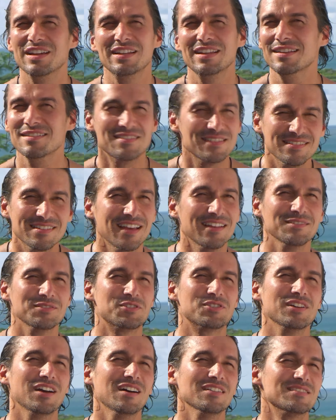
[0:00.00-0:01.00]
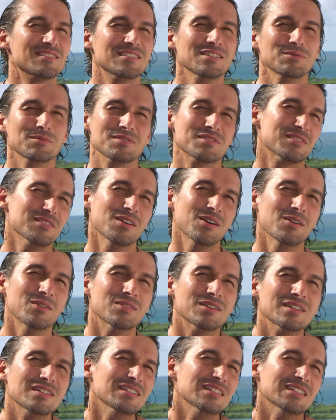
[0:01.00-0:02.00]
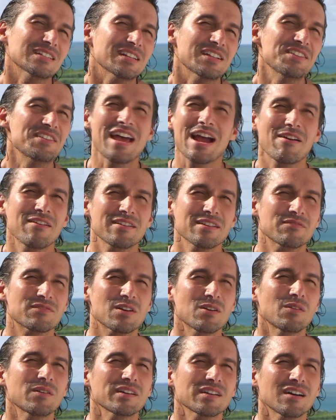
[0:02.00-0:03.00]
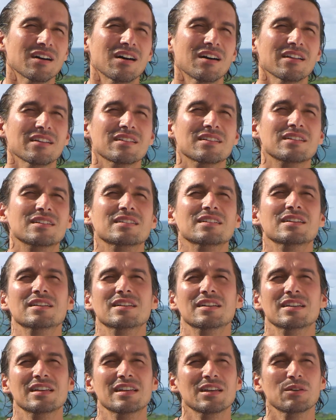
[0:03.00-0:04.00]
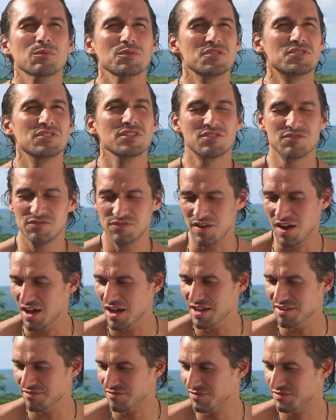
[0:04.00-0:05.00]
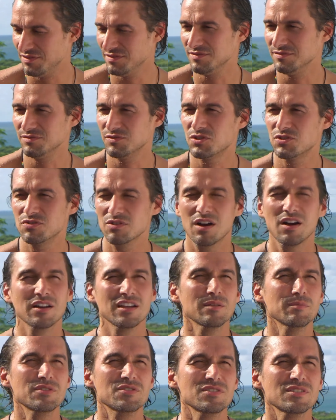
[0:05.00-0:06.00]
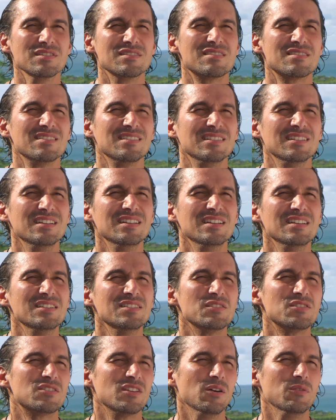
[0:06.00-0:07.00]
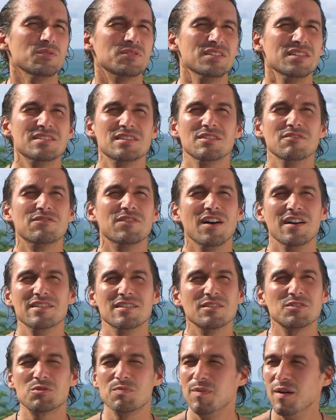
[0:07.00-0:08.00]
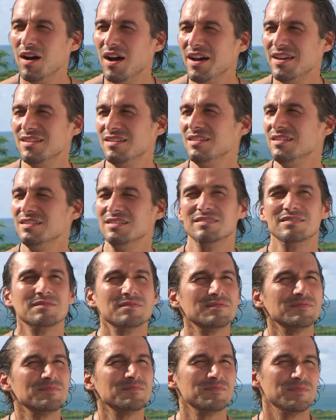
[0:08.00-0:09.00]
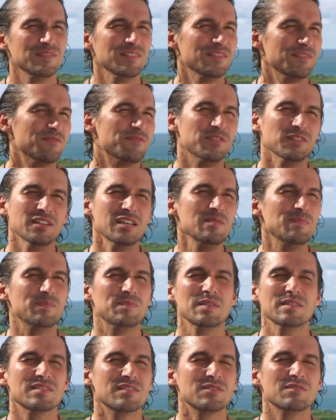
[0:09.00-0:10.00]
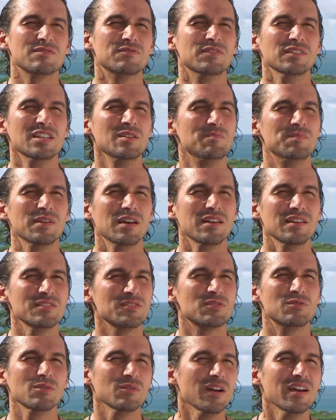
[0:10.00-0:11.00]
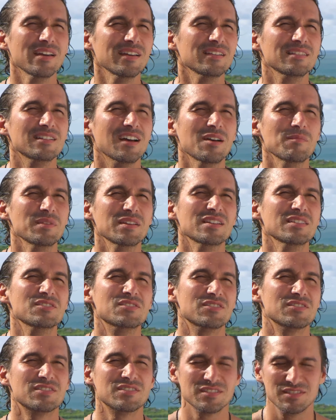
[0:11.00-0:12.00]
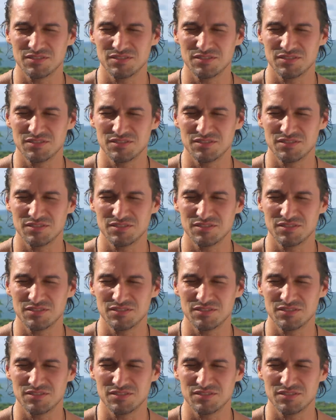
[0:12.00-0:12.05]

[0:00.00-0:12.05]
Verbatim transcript: any incidental shots. There was no narrative going on. It was just five strong images. So it was easy to find our spot. is, Felipe is great. I think it was just